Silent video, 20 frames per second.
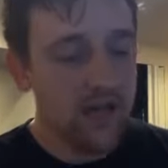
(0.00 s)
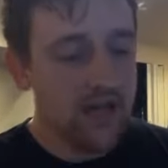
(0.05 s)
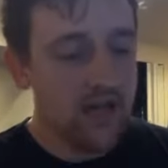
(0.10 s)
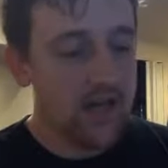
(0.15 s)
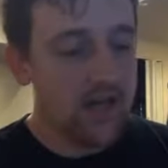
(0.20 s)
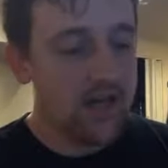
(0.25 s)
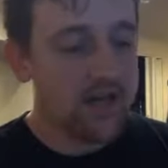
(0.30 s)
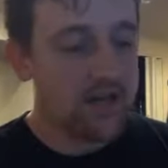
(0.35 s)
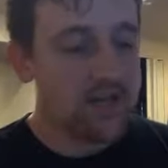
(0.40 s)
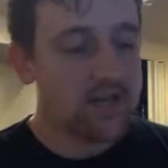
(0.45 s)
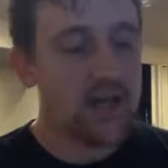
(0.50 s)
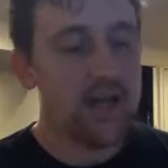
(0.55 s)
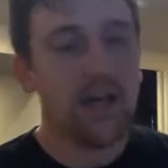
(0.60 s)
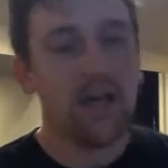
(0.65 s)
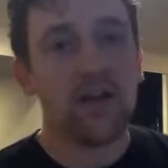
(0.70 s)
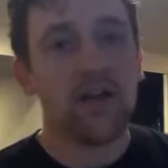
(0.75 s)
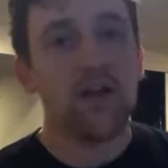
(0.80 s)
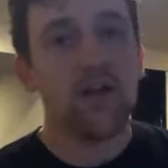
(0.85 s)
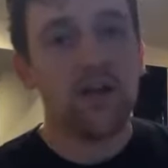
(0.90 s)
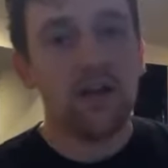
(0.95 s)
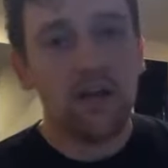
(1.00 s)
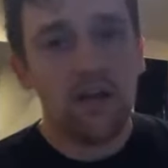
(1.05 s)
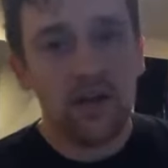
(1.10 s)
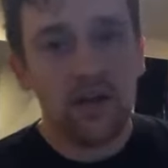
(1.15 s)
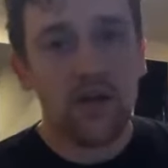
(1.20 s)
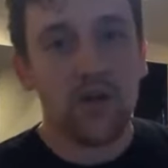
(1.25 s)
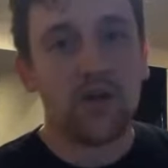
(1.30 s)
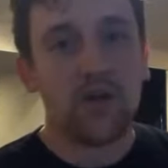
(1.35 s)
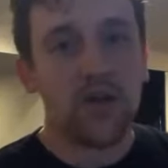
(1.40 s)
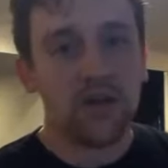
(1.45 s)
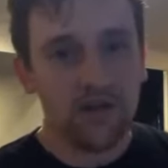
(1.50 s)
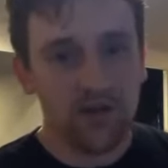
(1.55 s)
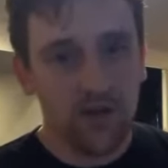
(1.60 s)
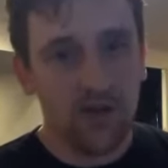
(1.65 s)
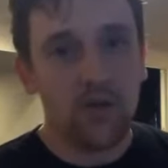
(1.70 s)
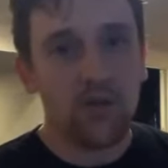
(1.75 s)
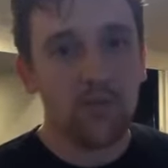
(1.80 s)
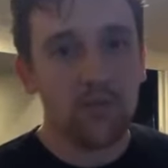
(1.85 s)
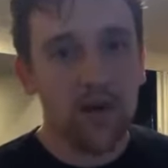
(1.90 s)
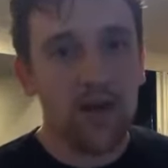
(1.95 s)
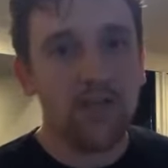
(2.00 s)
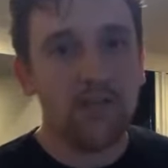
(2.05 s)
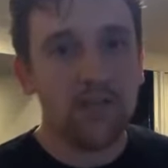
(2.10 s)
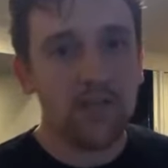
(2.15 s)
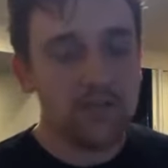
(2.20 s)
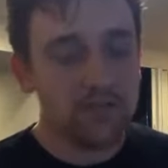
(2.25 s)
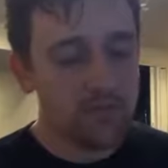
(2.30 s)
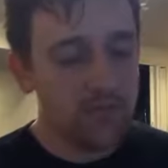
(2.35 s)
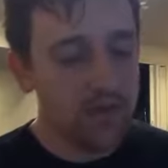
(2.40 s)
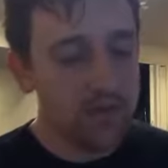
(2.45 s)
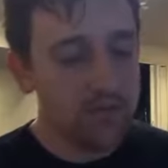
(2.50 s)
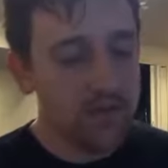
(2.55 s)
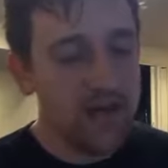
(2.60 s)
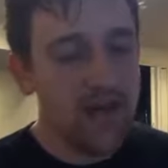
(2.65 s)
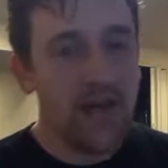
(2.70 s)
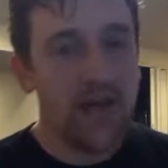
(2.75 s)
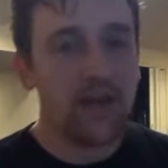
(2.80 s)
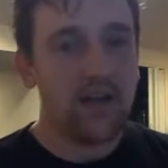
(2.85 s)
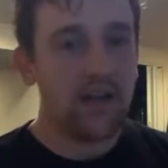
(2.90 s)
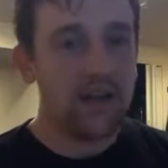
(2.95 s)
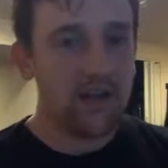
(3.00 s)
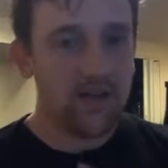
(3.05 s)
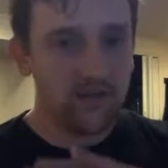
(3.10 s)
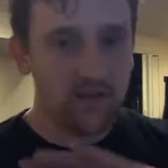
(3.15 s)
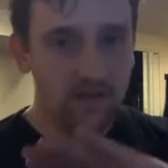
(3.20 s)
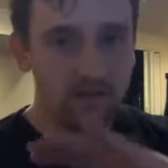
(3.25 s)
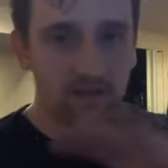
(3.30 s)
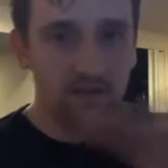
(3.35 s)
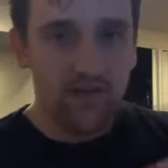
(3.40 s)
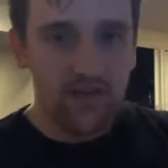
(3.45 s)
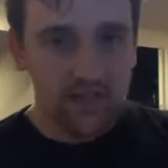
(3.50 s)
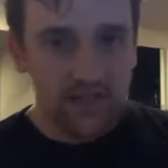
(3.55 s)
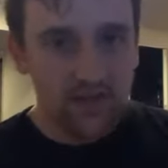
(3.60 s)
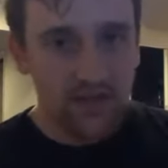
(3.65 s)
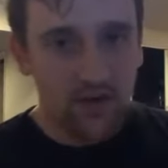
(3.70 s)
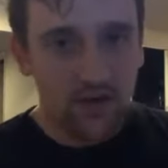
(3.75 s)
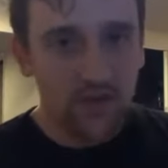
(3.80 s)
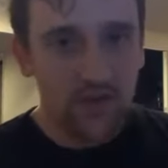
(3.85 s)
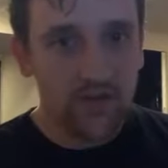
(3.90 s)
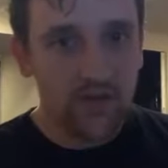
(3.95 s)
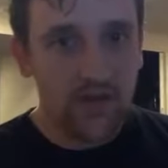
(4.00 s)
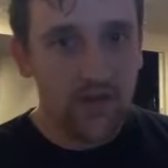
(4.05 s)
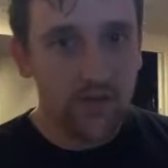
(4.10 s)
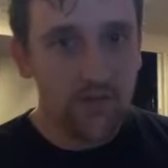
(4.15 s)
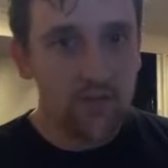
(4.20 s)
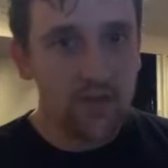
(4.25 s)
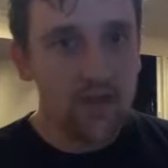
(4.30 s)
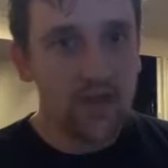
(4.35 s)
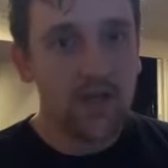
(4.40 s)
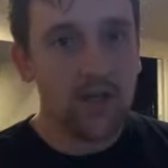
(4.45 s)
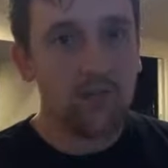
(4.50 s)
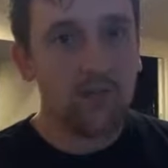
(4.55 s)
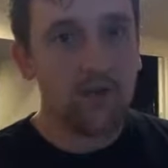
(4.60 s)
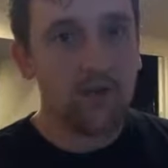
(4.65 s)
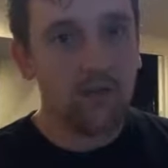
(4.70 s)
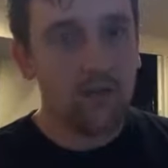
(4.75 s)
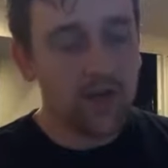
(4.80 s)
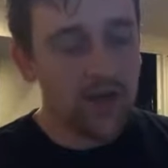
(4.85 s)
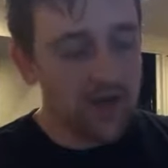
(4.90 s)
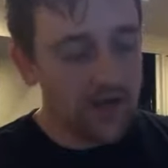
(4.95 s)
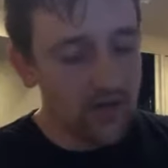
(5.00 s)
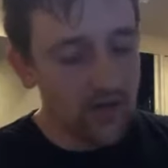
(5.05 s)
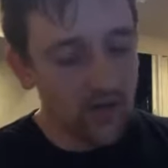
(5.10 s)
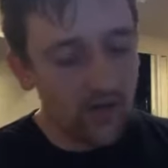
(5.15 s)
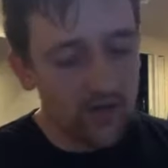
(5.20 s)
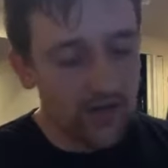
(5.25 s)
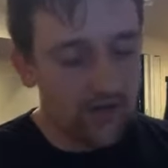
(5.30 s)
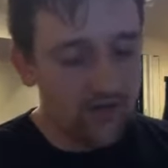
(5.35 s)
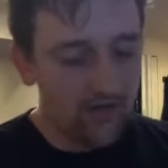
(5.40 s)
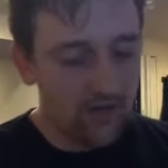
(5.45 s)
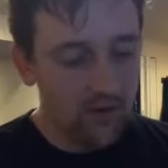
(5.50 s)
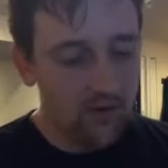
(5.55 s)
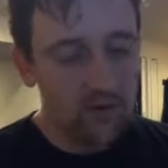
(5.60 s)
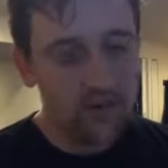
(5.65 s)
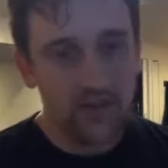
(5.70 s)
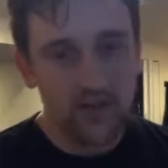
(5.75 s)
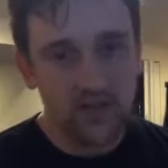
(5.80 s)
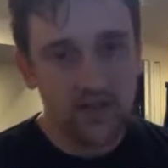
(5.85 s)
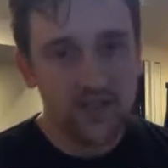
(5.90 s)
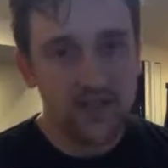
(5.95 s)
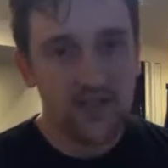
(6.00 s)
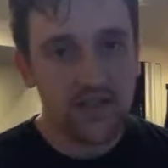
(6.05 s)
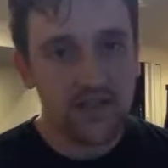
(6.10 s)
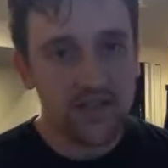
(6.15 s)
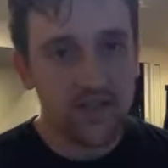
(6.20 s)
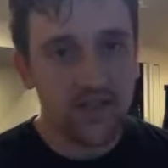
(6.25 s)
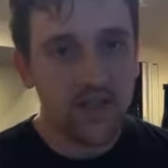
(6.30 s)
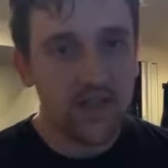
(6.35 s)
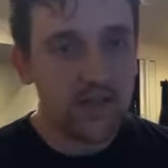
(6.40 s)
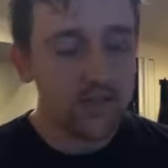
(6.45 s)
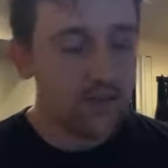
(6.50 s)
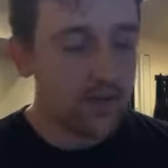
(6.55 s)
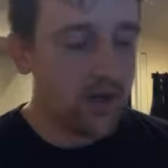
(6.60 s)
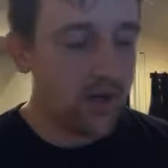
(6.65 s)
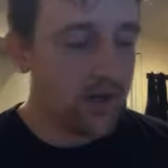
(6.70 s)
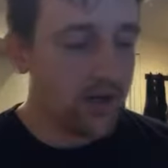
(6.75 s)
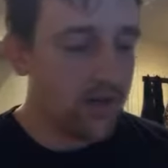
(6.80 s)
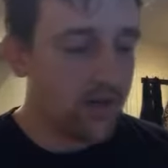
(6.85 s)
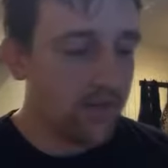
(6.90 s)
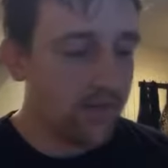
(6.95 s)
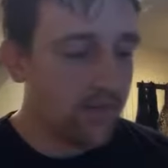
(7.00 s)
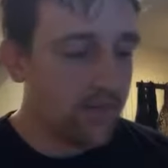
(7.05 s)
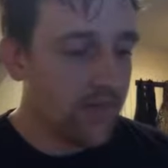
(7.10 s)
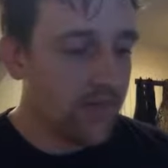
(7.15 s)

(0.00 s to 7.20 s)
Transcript: And he's saying, look, it, our depravity is pretty bad. It, it affects our entire being, but we're not going to go that far with it. That's his idea behind it.